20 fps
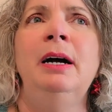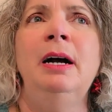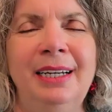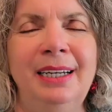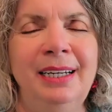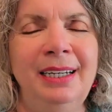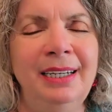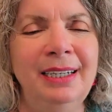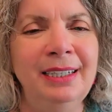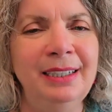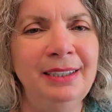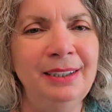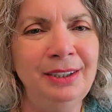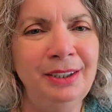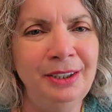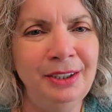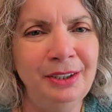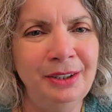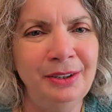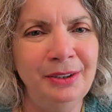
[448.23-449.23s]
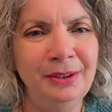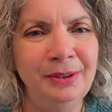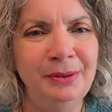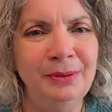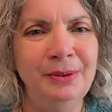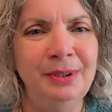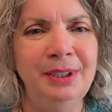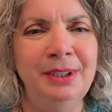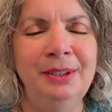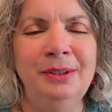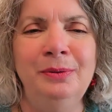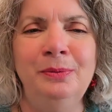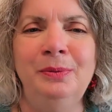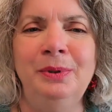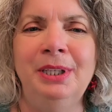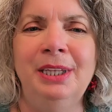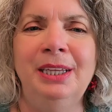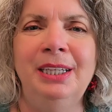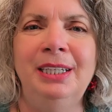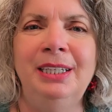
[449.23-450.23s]
The issue
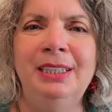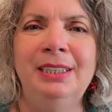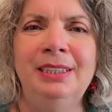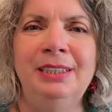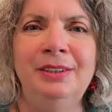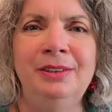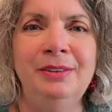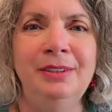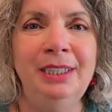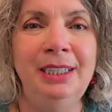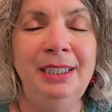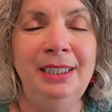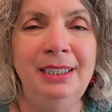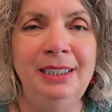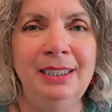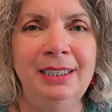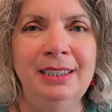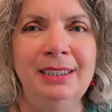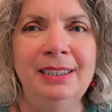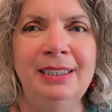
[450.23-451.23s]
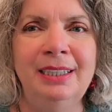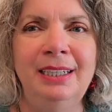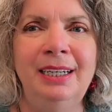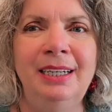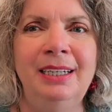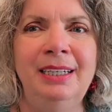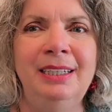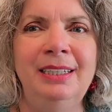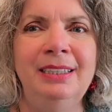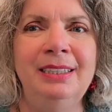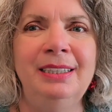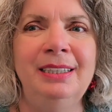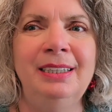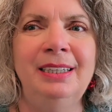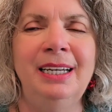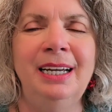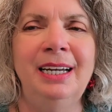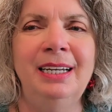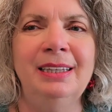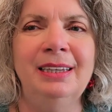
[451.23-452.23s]
with these drinks is
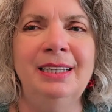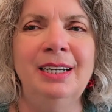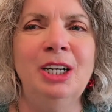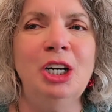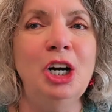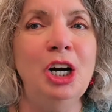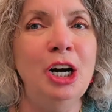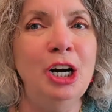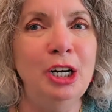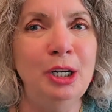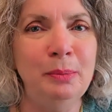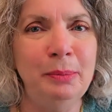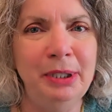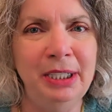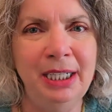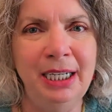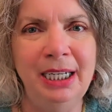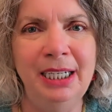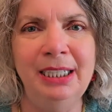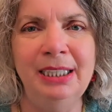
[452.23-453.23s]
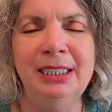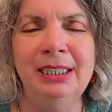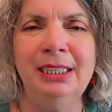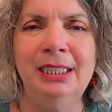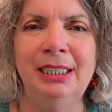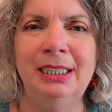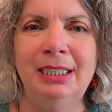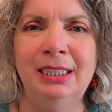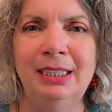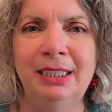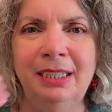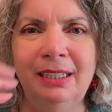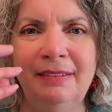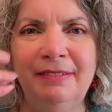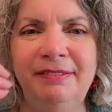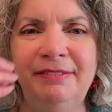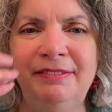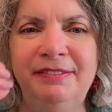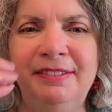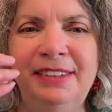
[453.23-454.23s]
that the carbonation,
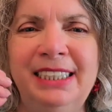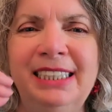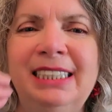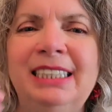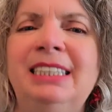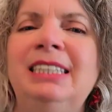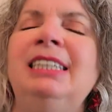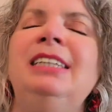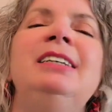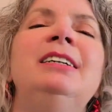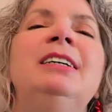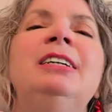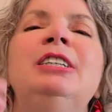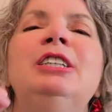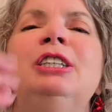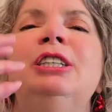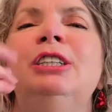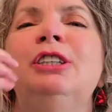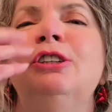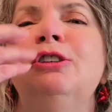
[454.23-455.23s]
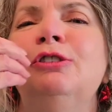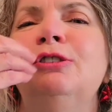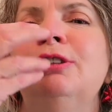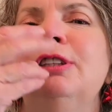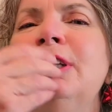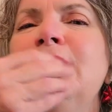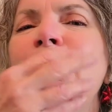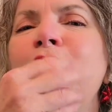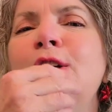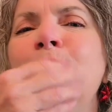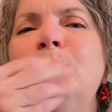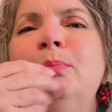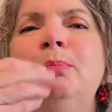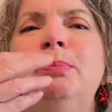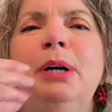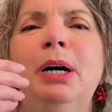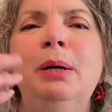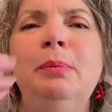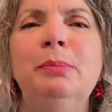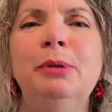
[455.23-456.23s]
the fizziness, those little
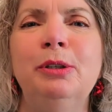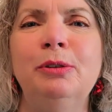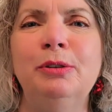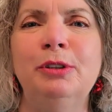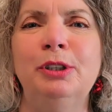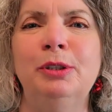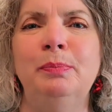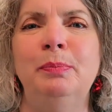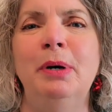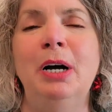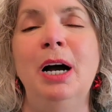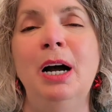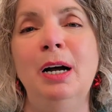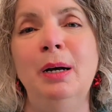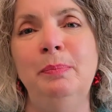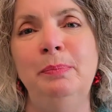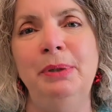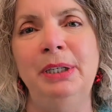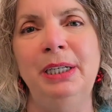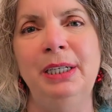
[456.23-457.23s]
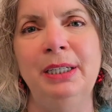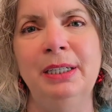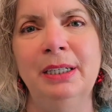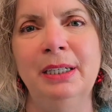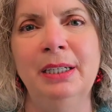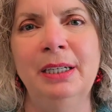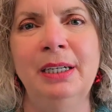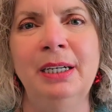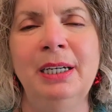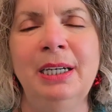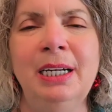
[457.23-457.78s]
bubbles popping,